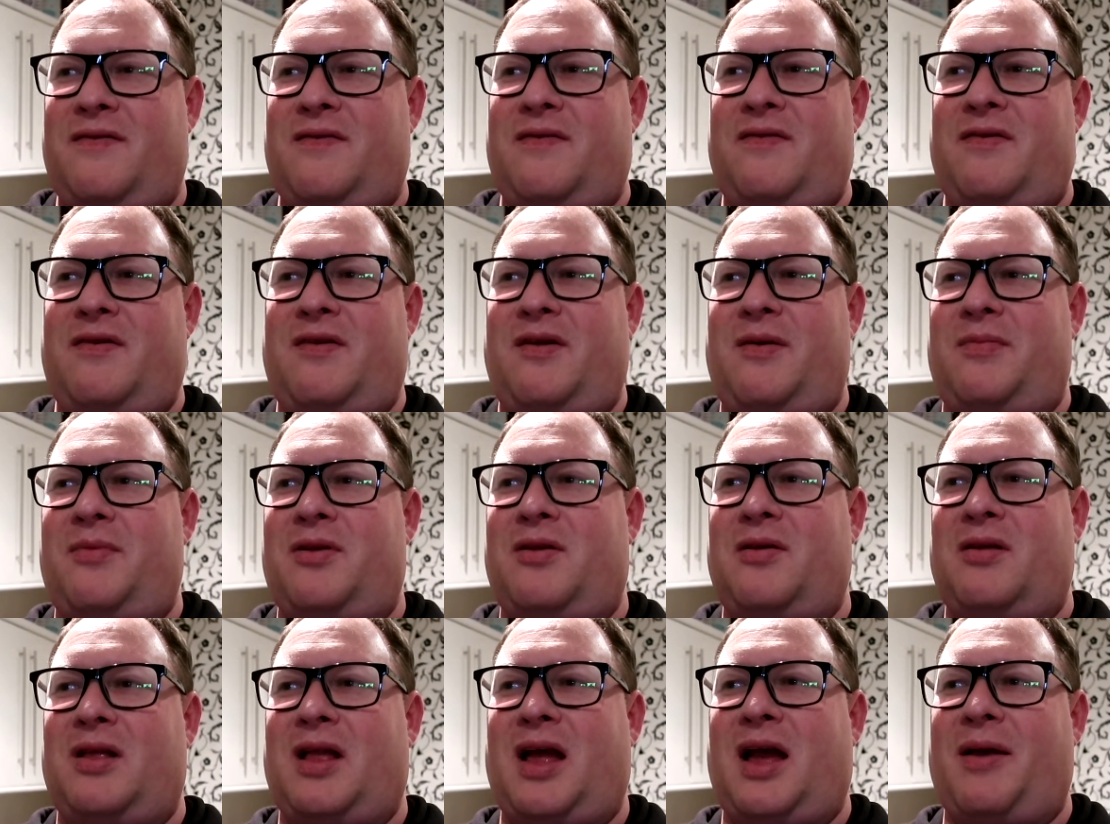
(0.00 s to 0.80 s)
for him
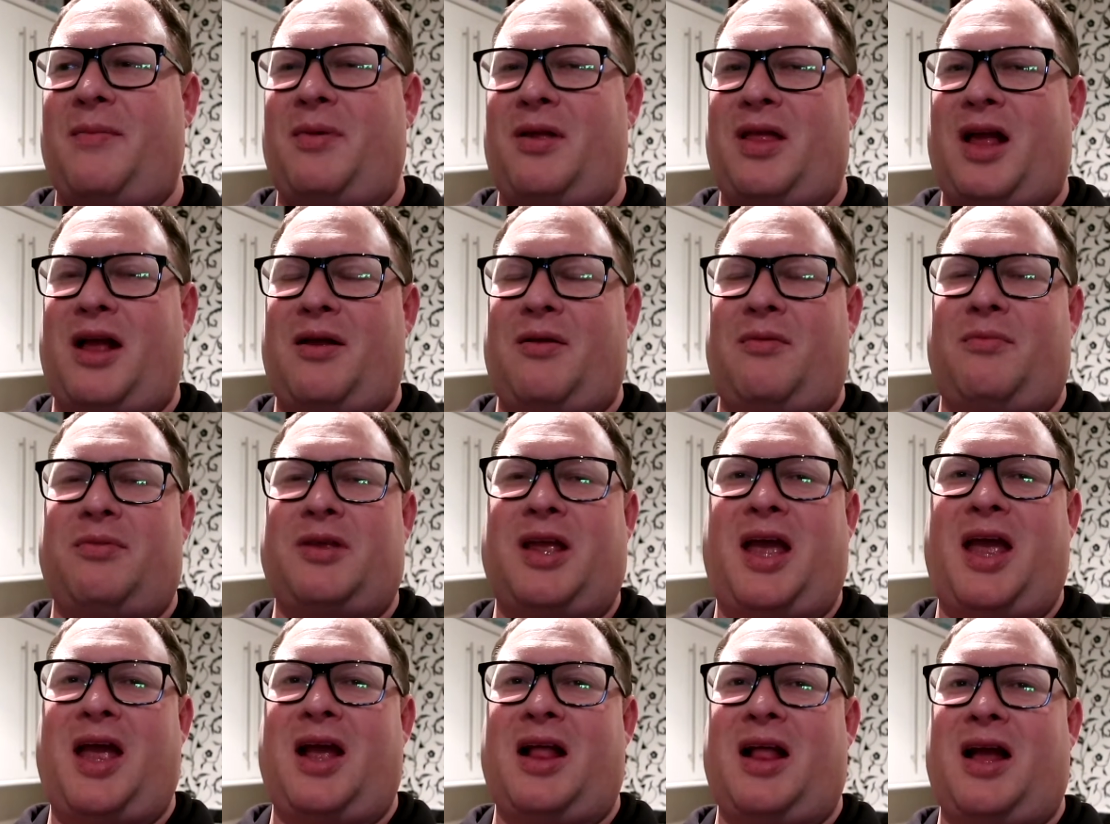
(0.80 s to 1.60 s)
to like, but that'll
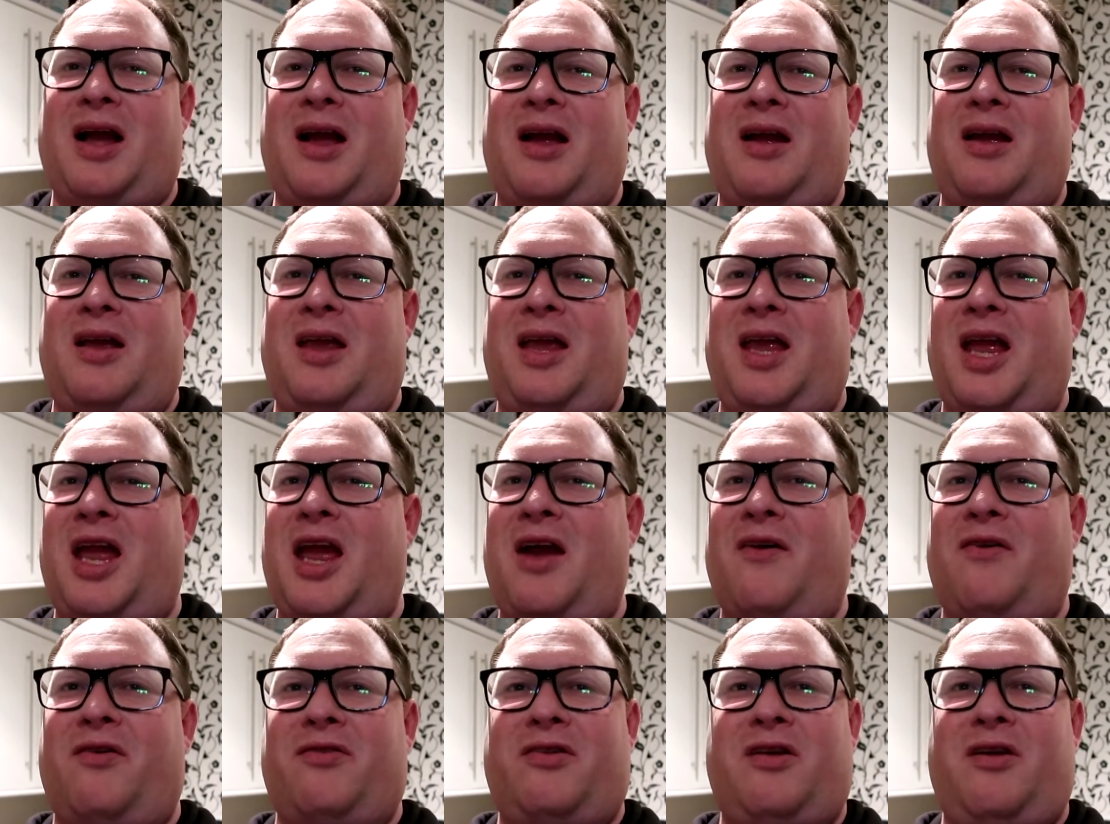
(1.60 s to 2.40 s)
take like a
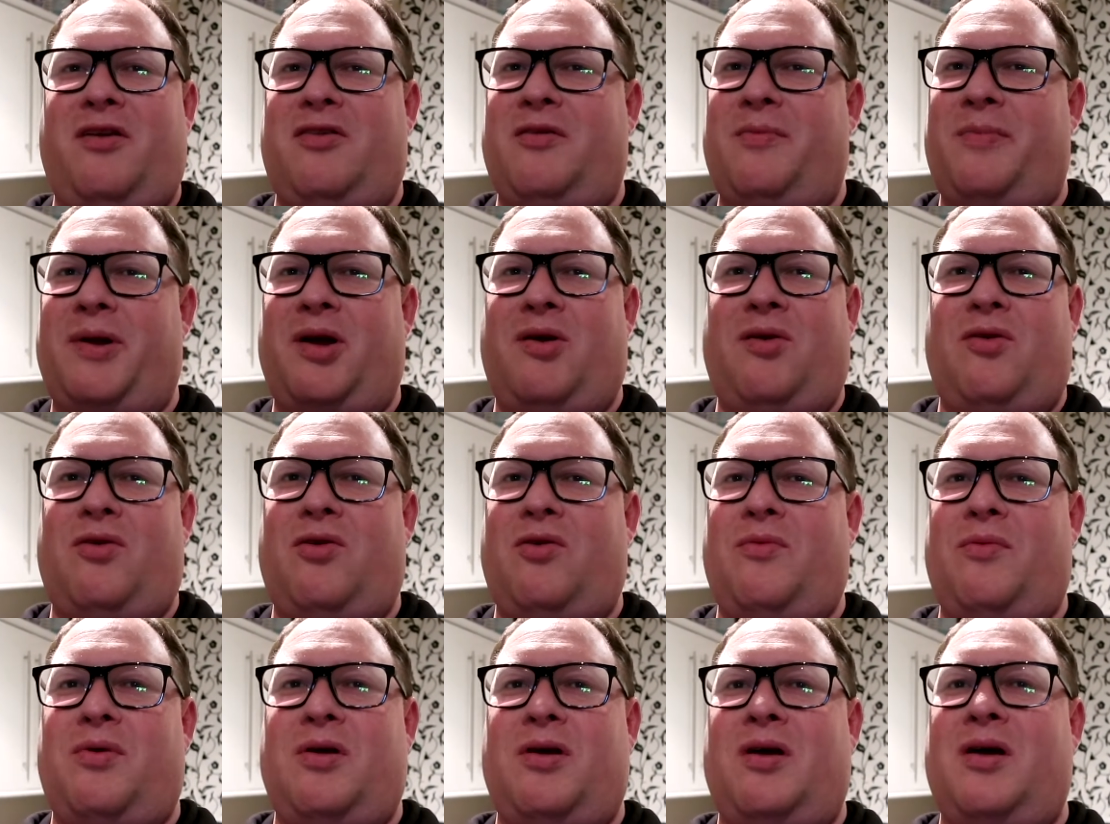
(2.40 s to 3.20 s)
year or two to build
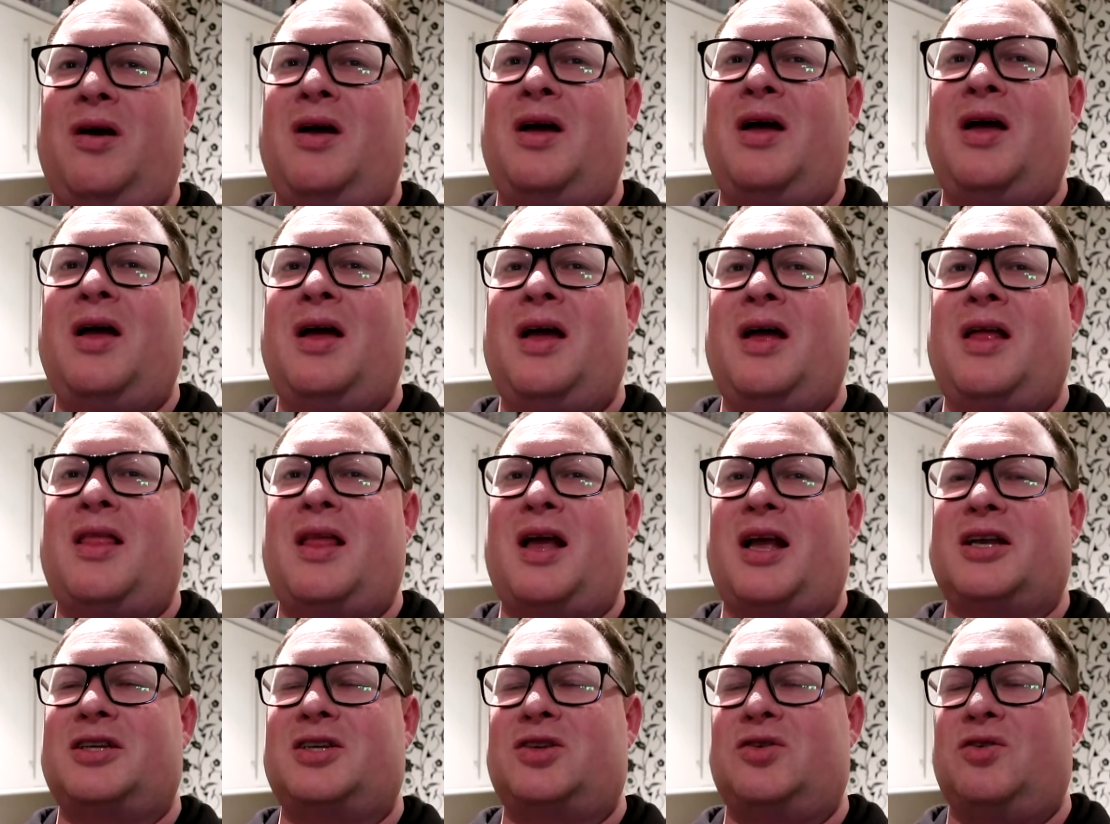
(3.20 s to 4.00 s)
up
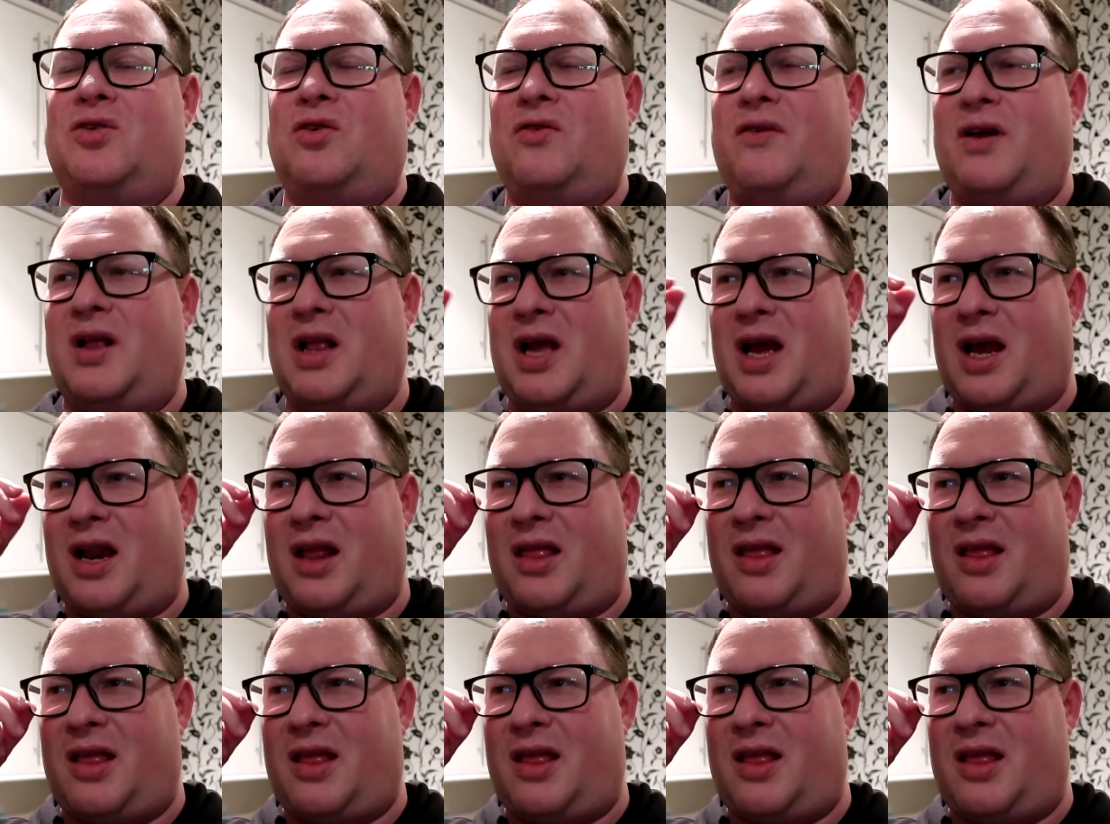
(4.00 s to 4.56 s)
that storyline.